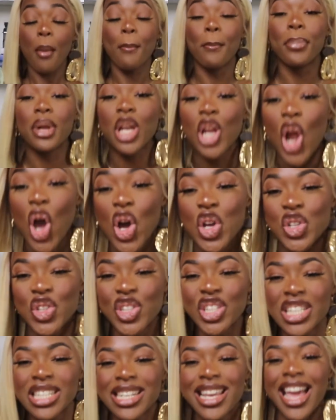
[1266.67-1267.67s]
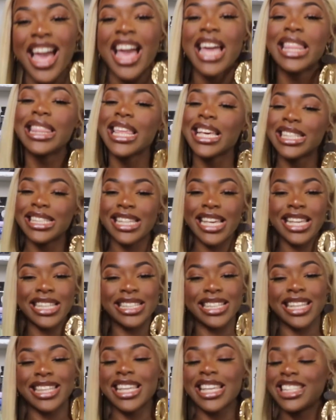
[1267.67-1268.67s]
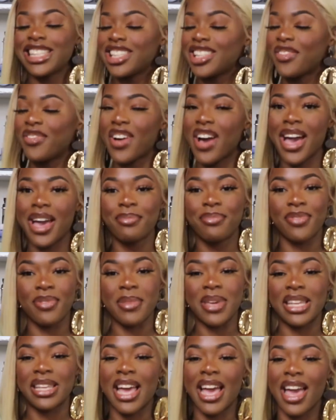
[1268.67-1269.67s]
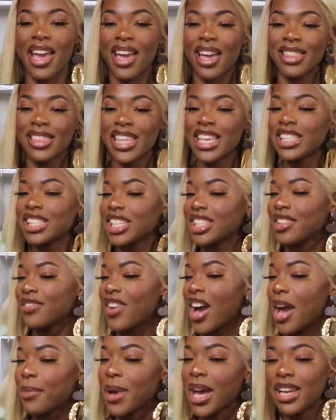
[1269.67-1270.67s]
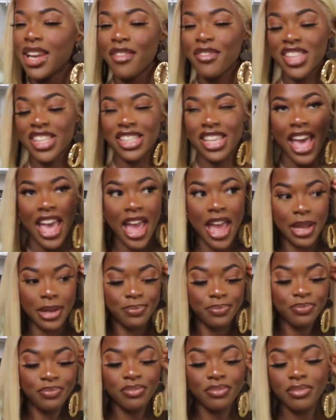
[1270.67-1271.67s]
blonde. This is a vibe for me. Like, this is a vibe. I love this hair.